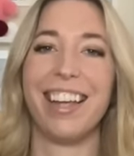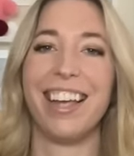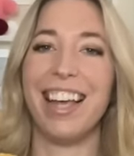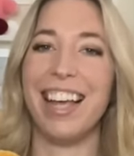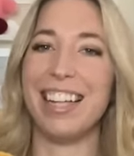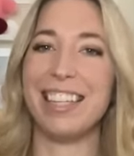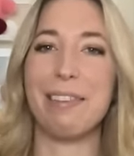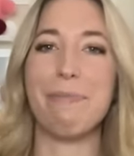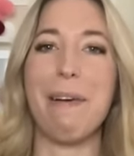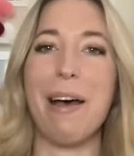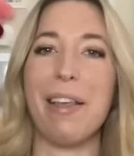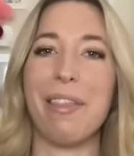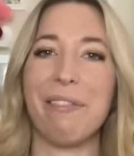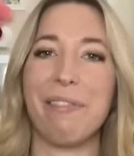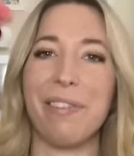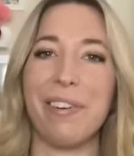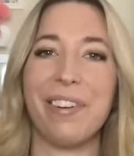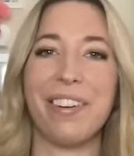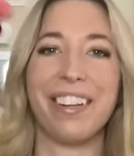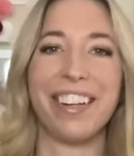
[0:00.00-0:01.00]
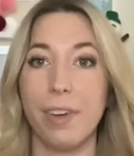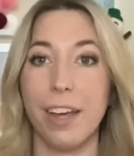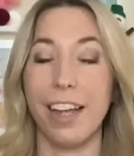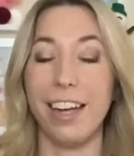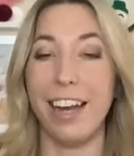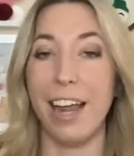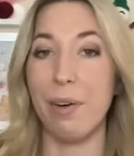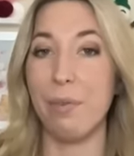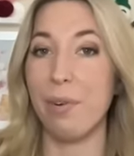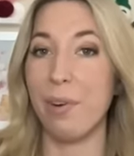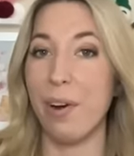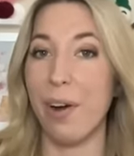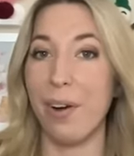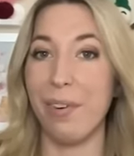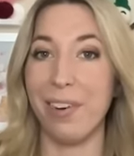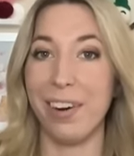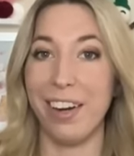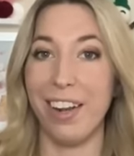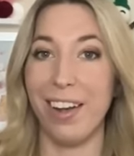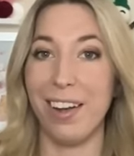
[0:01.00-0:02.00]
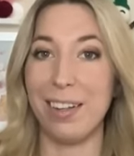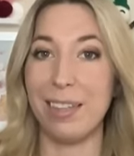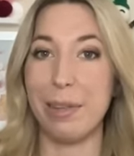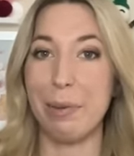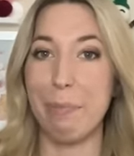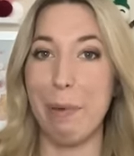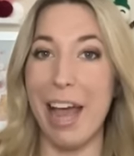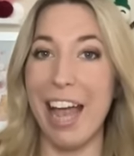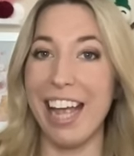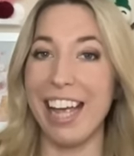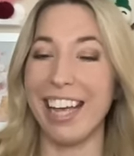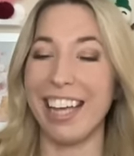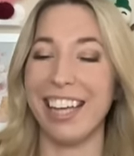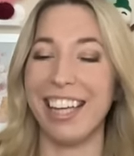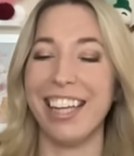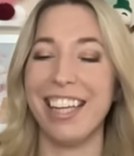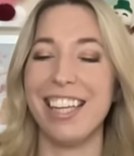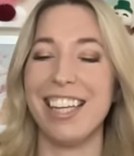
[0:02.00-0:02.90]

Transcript: It's a mouthful. And now we're already on to May.